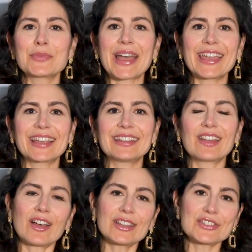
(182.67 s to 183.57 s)
By
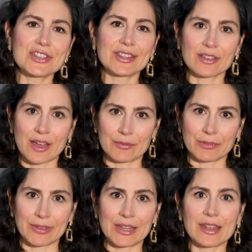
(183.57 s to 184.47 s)
acknowledging the
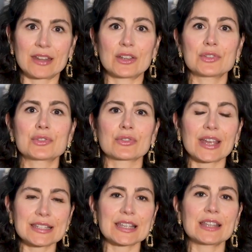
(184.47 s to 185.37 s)
compliment and
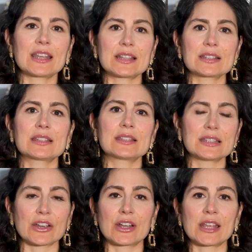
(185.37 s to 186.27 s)
addressing the
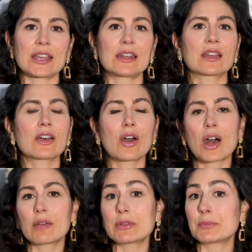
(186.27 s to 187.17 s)
insincerity in a
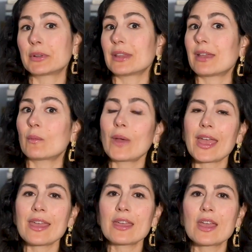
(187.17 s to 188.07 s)
calm and polite
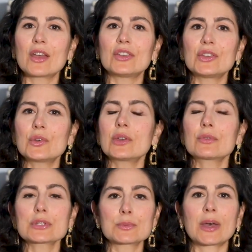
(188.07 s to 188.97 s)
way, you can
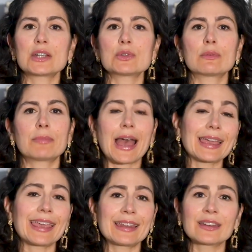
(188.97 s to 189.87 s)
respond to a
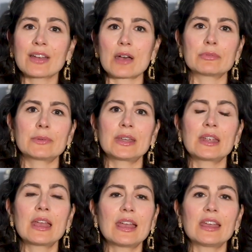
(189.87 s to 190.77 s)
backhanded compliment
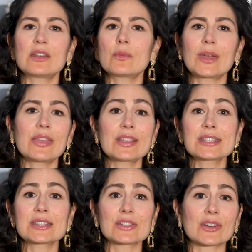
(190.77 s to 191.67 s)
in a way
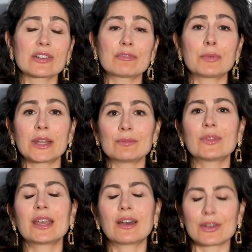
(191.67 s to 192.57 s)
that's assertive but
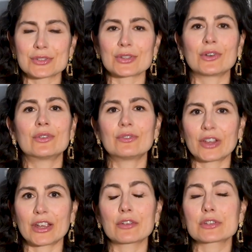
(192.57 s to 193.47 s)
also
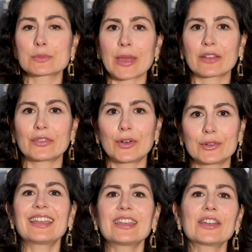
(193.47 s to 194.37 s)
very
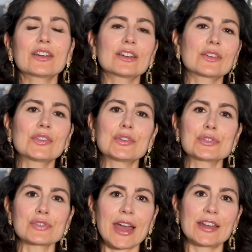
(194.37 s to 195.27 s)
respectful. Here are a few
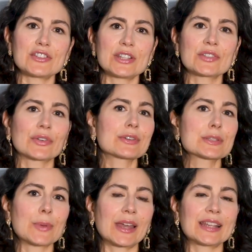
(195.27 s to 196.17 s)
strategies for
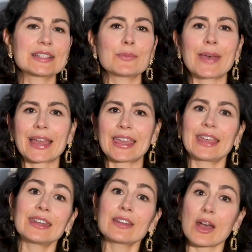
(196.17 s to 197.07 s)
responding to
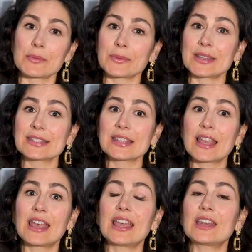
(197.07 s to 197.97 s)
backhanded compliments
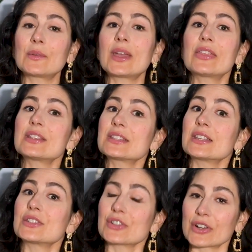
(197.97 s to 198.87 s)
in a way that's
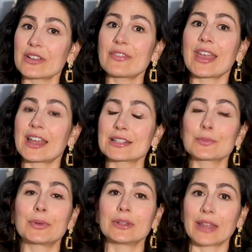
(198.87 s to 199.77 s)
assertive
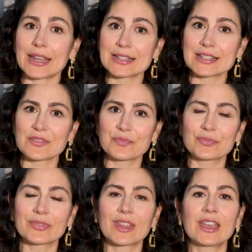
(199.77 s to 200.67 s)
and polite.
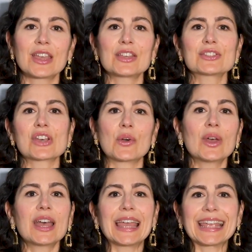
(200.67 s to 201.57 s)
So,
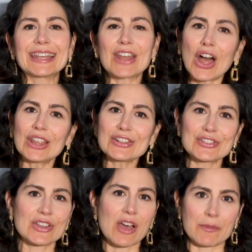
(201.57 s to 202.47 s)

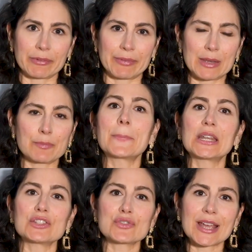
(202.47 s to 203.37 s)
acknowledge the compliment,
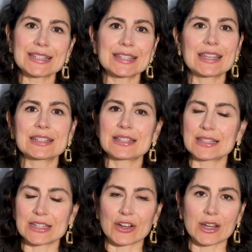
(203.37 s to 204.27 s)
but address the
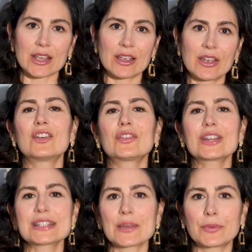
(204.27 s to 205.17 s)
insincerity. For
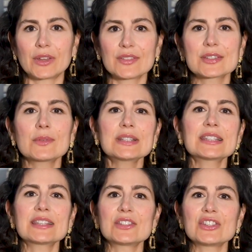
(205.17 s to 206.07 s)
example, if someone
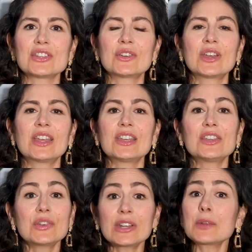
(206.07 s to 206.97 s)
says to you,
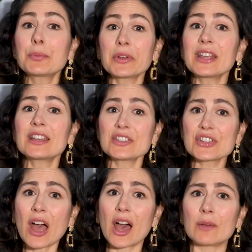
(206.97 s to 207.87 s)
You did a pretty good
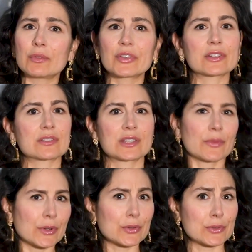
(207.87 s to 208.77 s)
job for
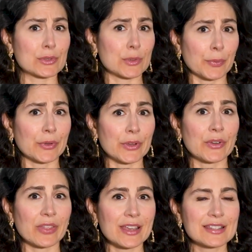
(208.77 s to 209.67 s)
someone who's super
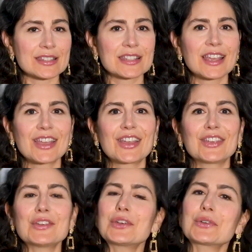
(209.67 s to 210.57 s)
new to this,
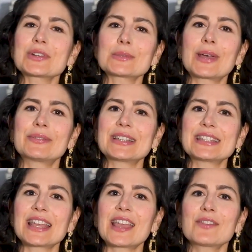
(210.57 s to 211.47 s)
you could respond by
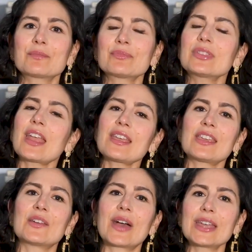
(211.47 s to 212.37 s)
saying,
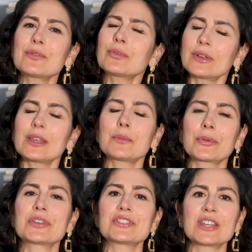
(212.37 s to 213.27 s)
Thank you. I really
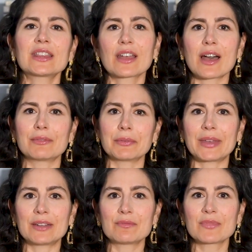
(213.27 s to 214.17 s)
appreciate the
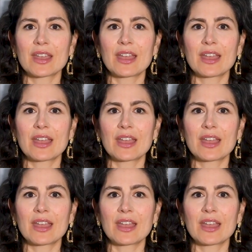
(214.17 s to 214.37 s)
compliment.